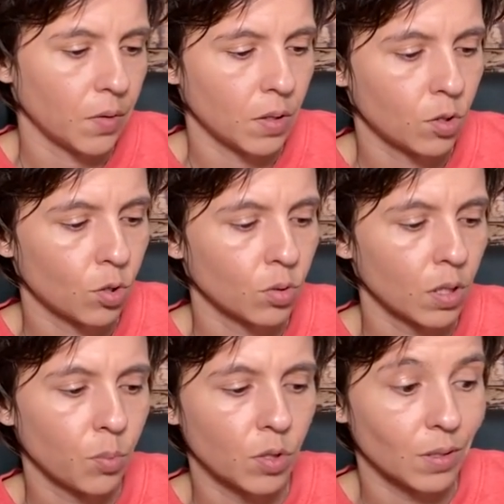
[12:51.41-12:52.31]
that shows
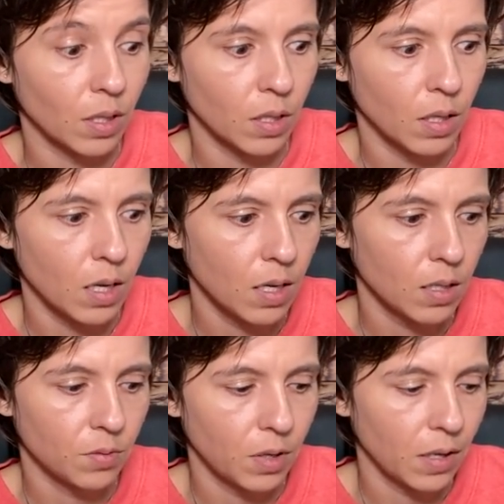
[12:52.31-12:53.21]
up with a lot
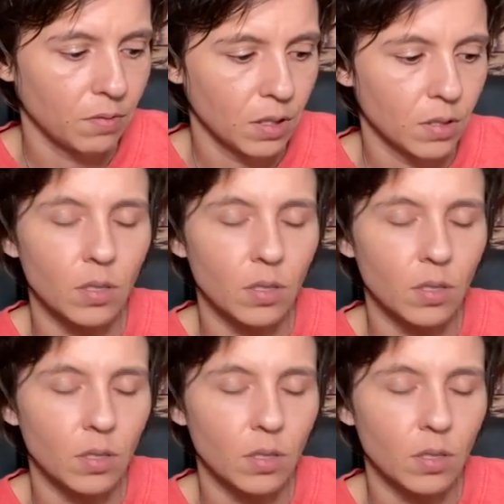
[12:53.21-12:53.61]
of heaviness,